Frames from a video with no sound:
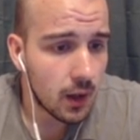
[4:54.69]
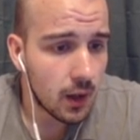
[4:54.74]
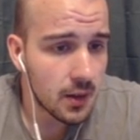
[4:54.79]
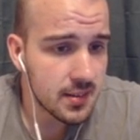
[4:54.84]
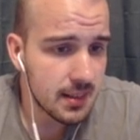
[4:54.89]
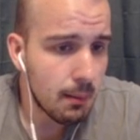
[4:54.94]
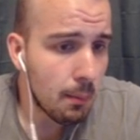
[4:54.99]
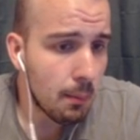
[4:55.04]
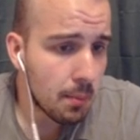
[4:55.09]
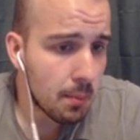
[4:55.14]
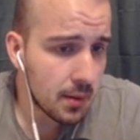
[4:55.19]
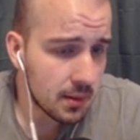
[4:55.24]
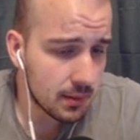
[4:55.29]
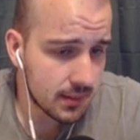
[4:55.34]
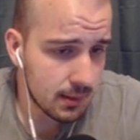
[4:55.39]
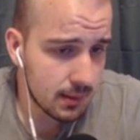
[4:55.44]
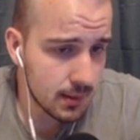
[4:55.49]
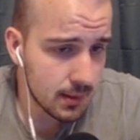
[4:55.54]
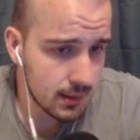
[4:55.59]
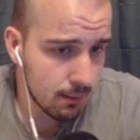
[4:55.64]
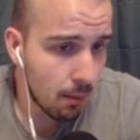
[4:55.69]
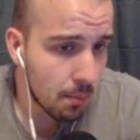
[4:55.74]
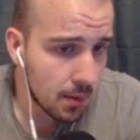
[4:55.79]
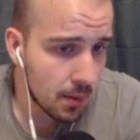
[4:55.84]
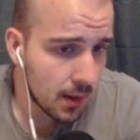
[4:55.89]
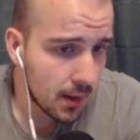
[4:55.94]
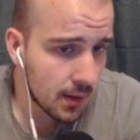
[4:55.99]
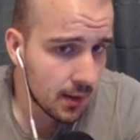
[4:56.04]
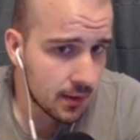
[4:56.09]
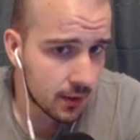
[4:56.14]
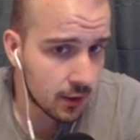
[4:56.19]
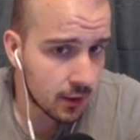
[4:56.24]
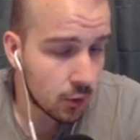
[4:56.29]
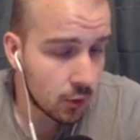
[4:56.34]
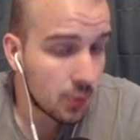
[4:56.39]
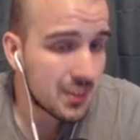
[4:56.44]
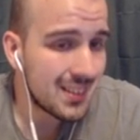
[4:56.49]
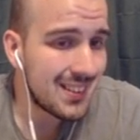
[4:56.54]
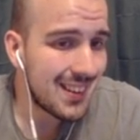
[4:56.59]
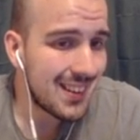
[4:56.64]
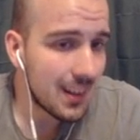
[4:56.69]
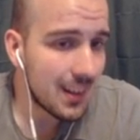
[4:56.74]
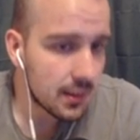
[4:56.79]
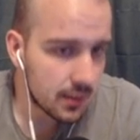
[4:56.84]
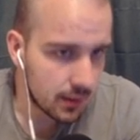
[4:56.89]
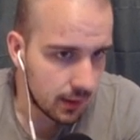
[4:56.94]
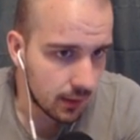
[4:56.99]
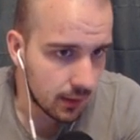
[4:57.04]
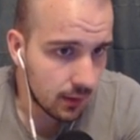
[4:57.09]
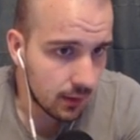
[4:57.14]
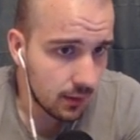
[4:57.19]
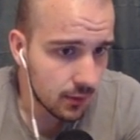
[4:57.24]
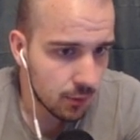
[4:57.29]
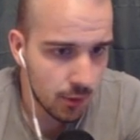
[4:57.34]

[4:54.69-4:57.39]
Some abilities are not yet here.